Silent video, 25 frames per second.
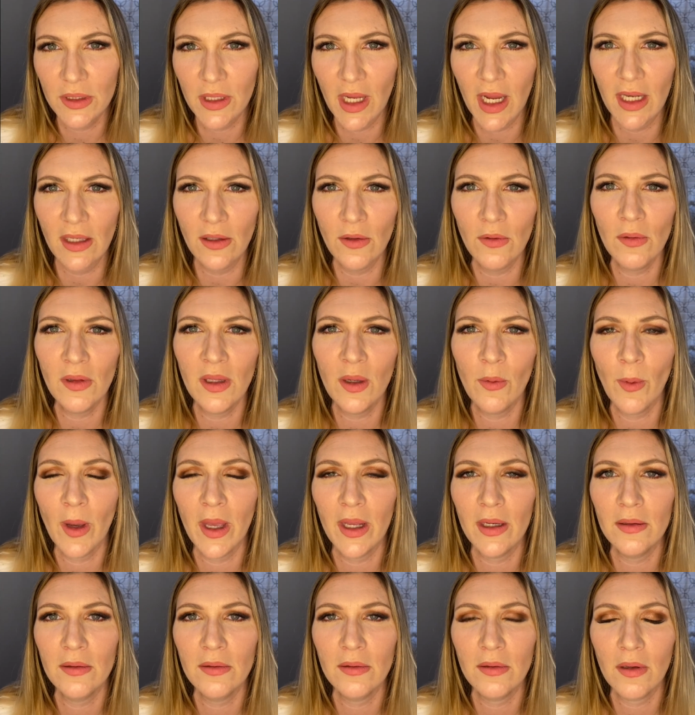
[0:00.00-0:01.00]
a newlywed
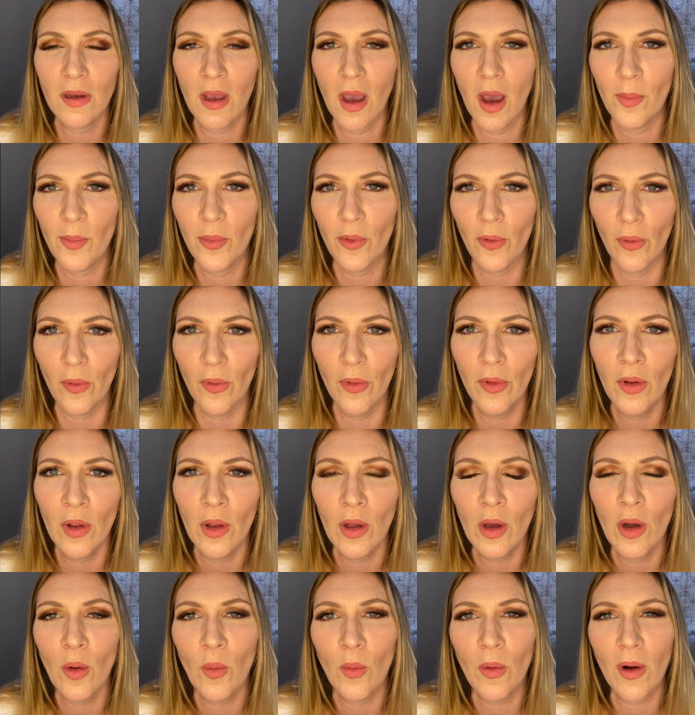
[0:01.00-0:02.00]
couple,
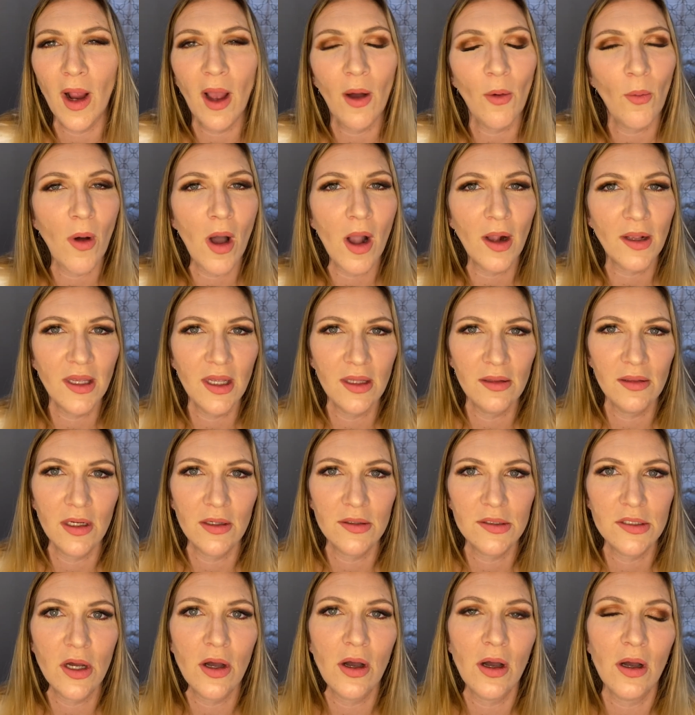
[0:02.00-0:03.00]
were out walking their
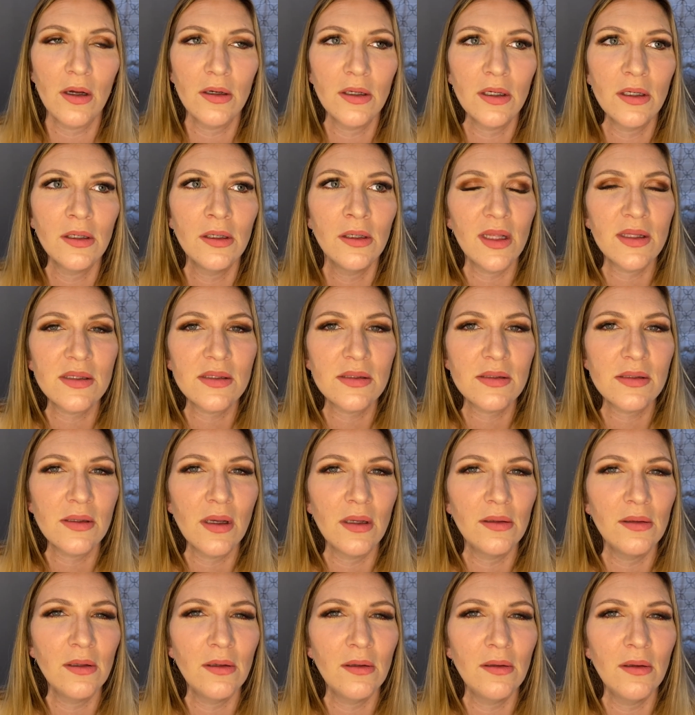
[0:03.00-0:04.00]
dog. It's a
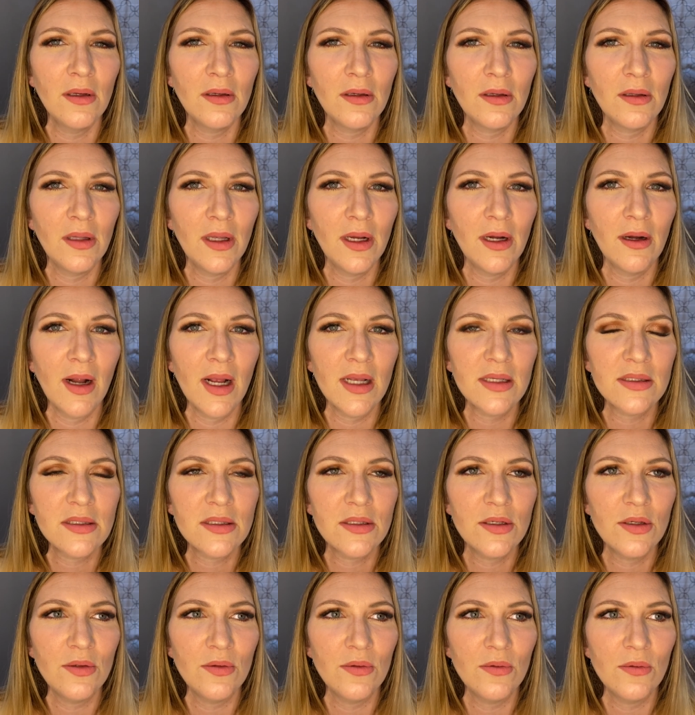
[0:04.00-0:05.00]
little unclear as
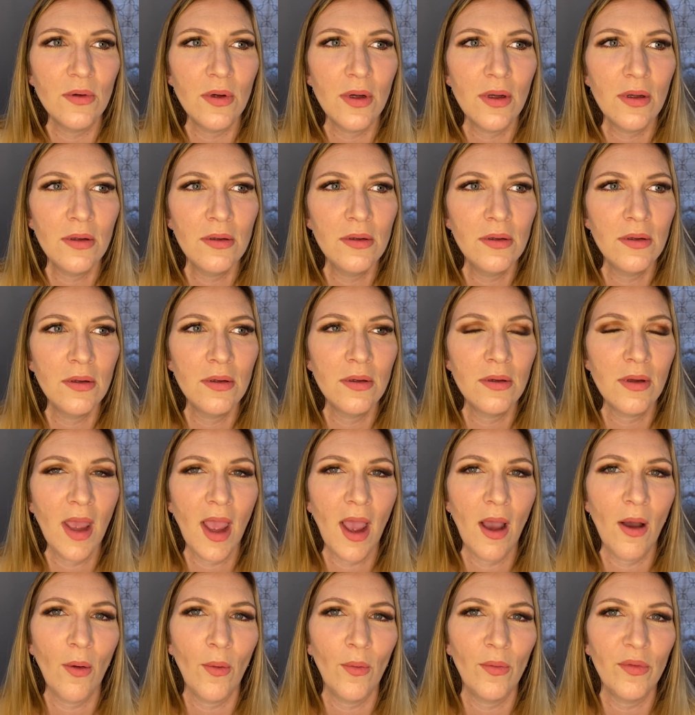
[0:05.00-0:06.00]
to
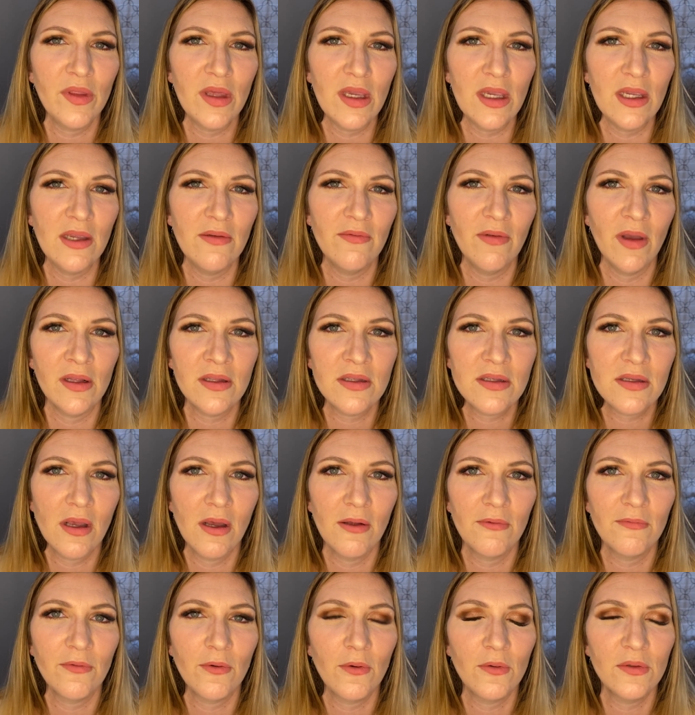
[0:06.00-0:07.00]
how the events
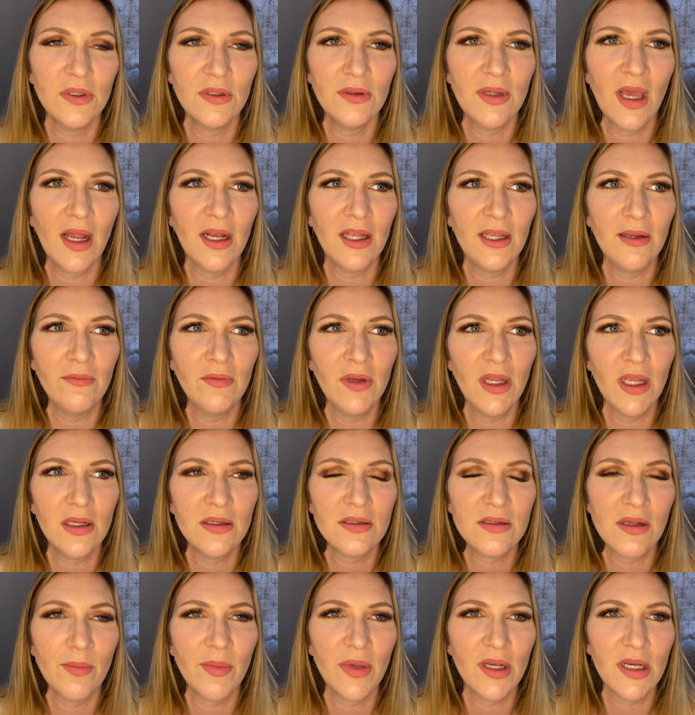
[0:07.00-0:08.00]
unfolded that evening.
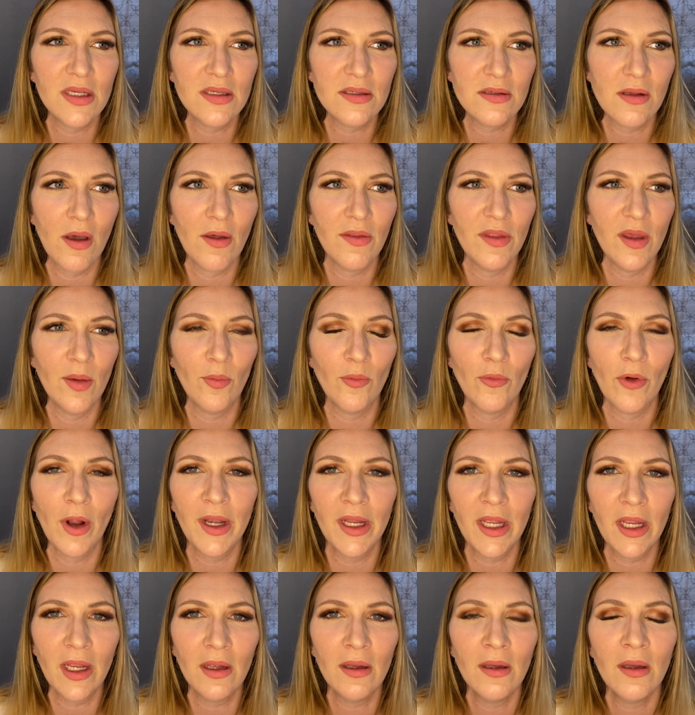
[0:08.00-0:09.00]
Somebody saw them
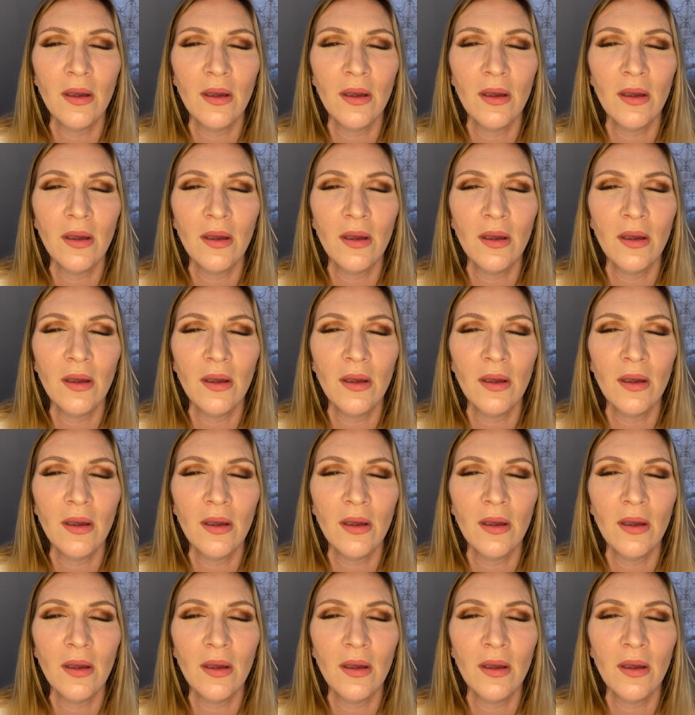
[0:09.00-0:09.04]
running,